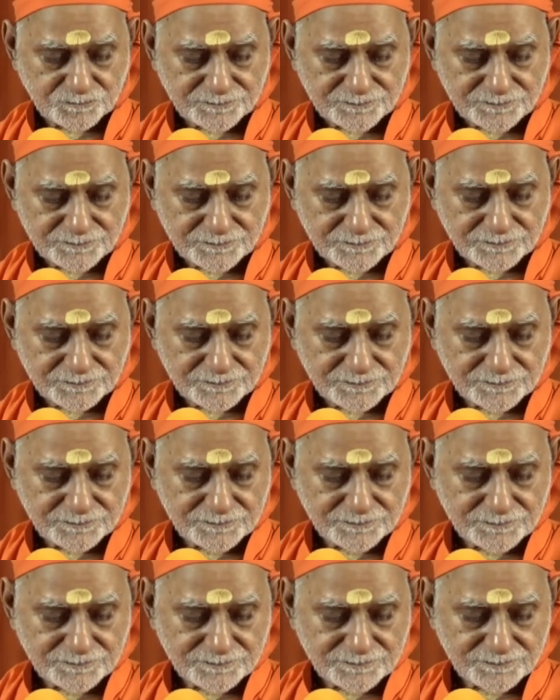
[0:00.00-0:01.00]

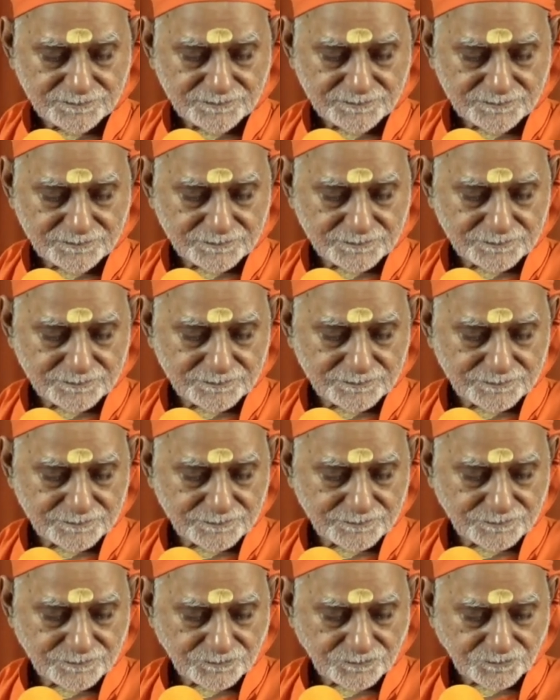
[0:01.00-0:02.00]

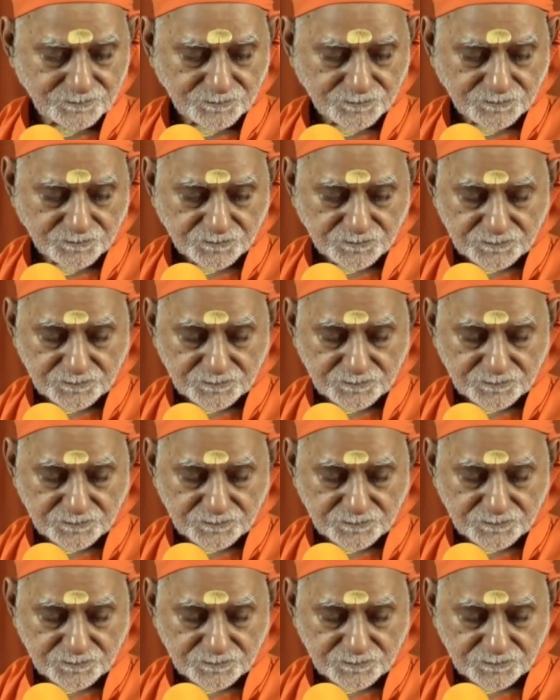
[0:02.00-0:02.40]
(silence)